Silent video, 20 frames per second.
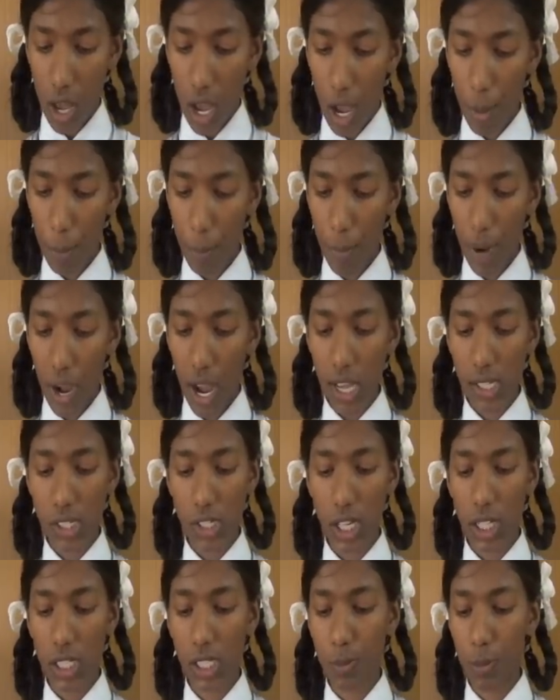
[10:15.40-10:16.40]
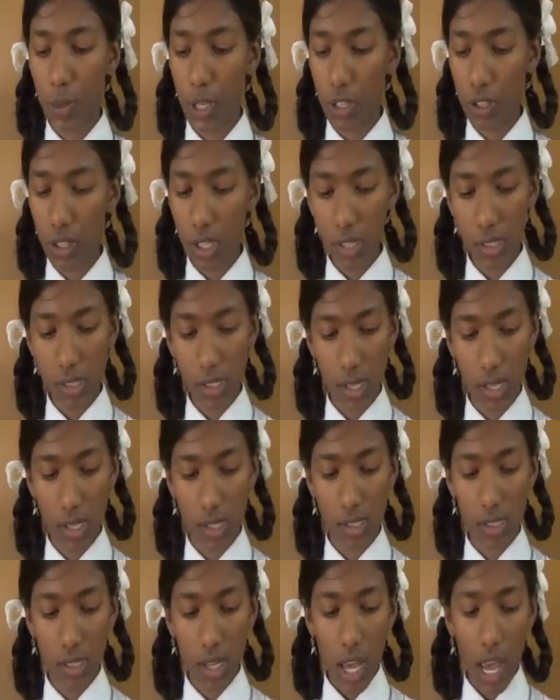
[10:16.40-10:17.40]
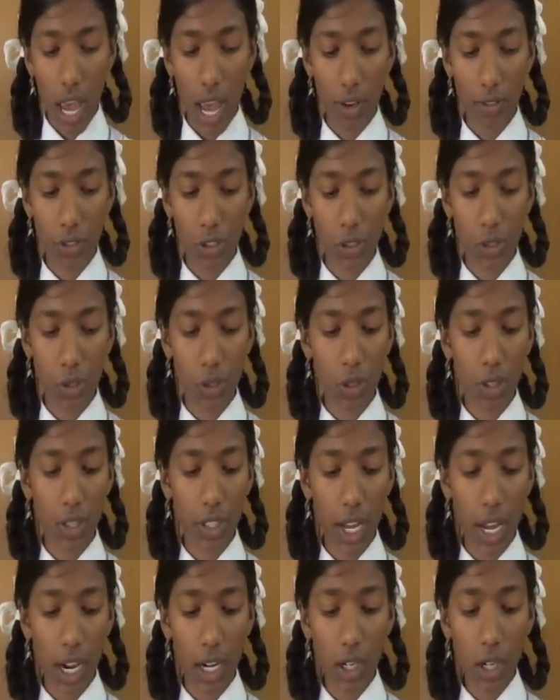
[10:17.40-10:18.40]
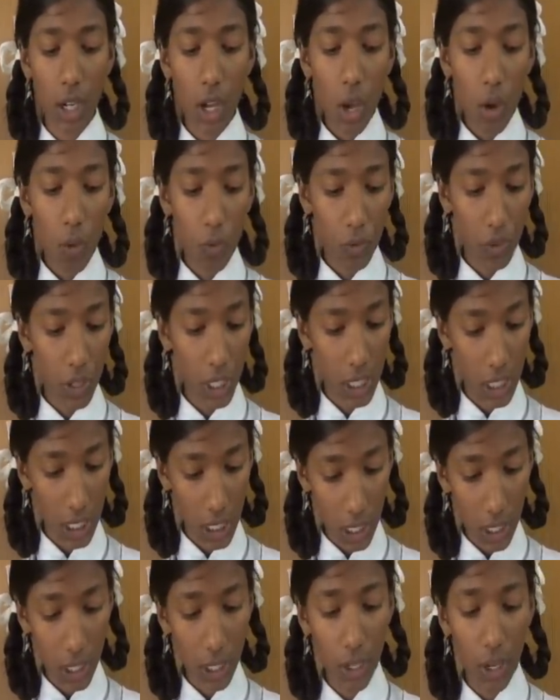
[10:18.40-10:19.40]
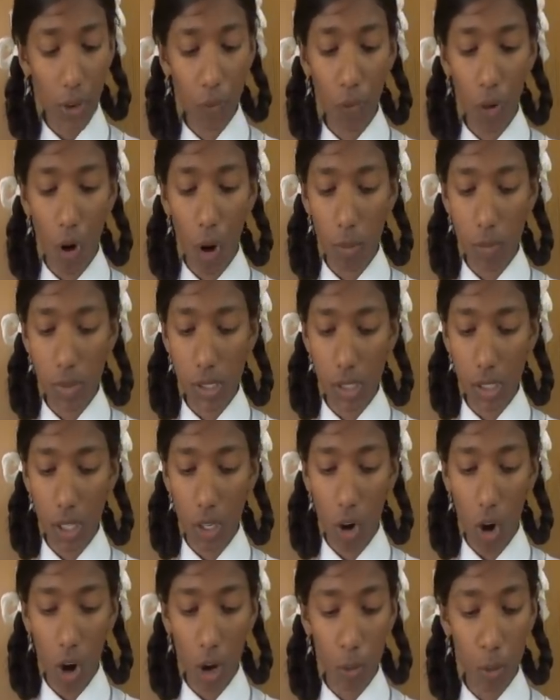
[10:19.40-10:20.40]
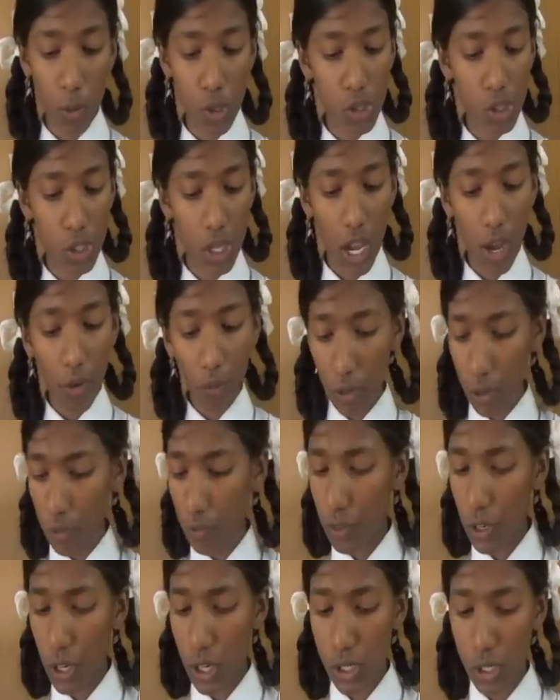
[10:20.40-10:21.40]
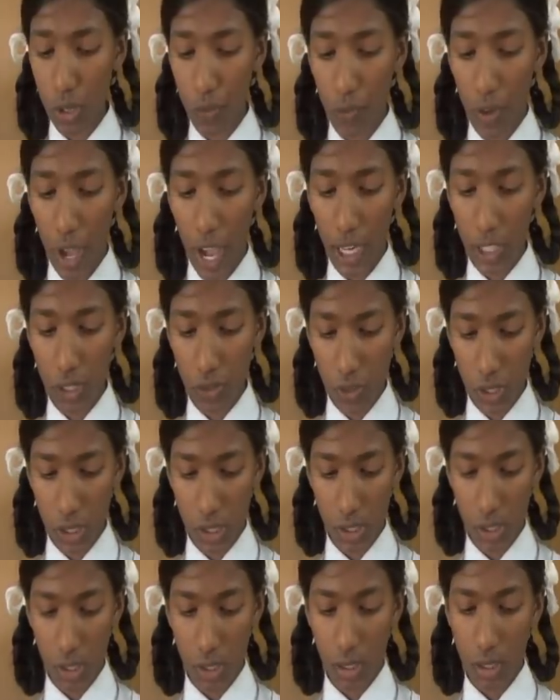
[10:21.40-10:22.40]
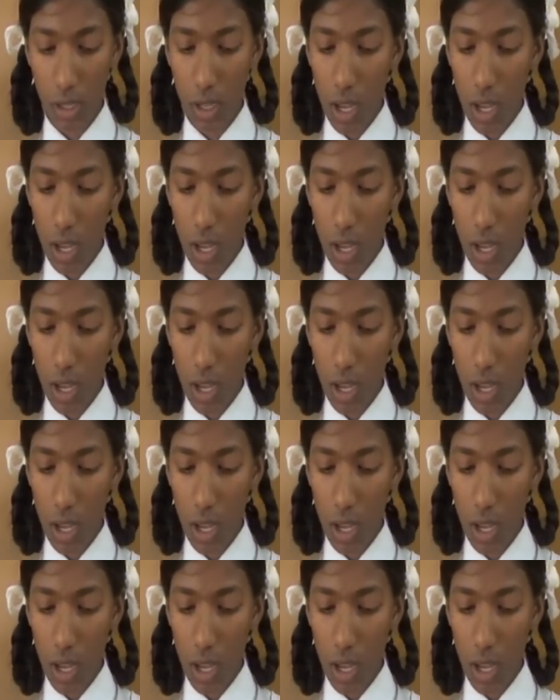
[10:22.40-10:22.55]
Our past experiences have shown that we need reforms in almost every field of activity.